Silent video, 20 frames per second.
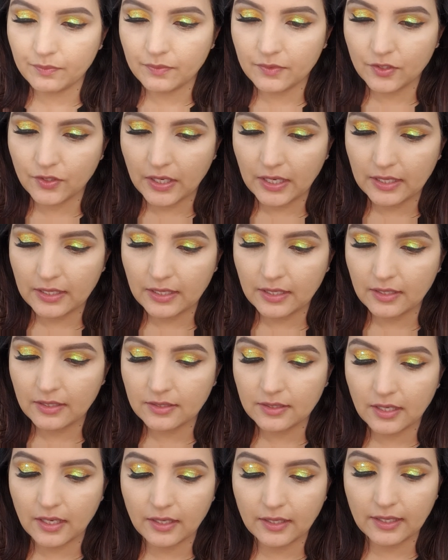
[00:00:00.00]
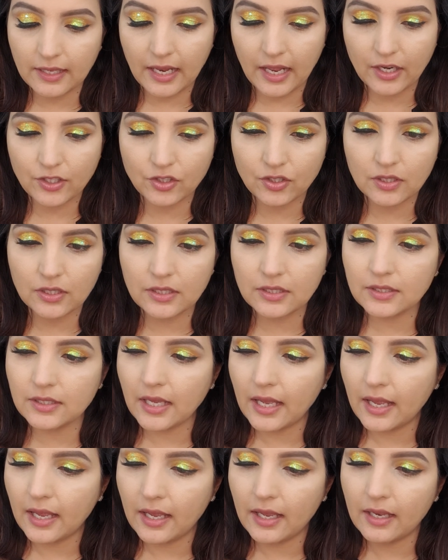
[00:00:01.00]
3D Silk Lashes,
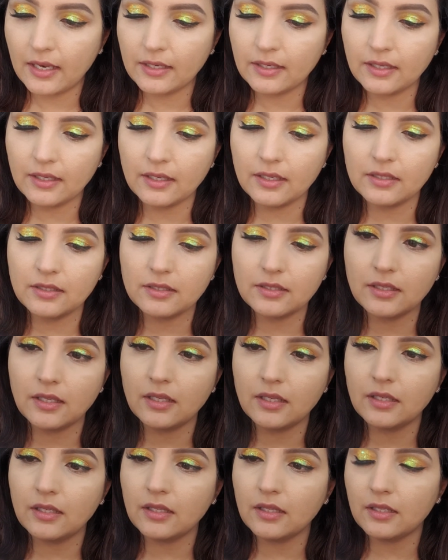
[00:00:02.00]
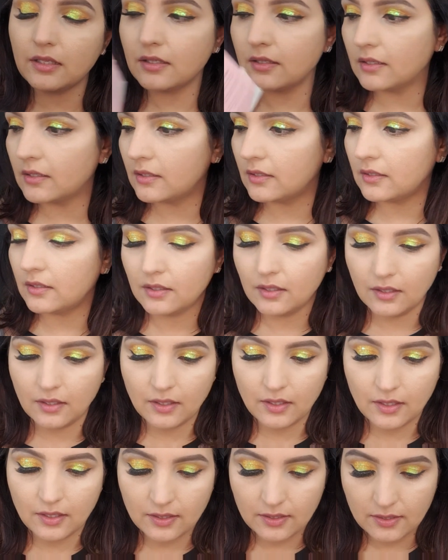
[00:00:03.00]
and it's in the
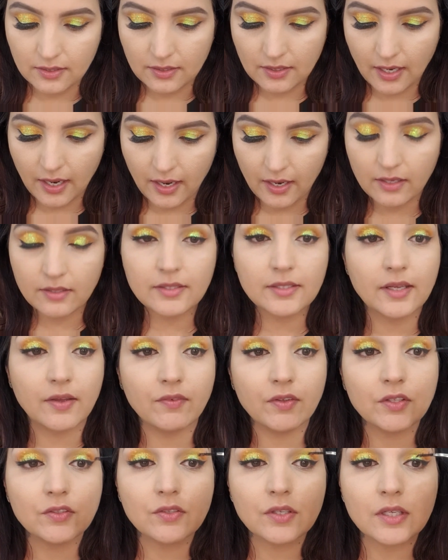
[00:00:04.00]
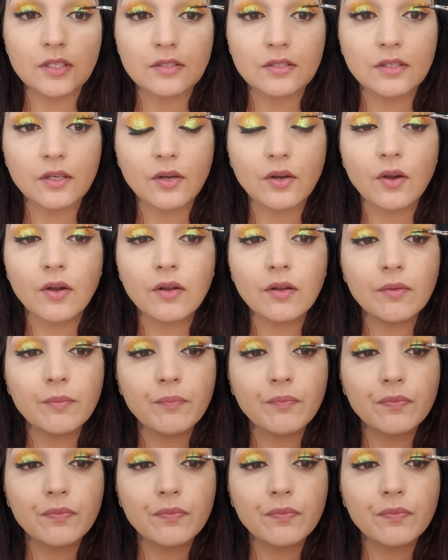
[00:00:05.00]
style 730.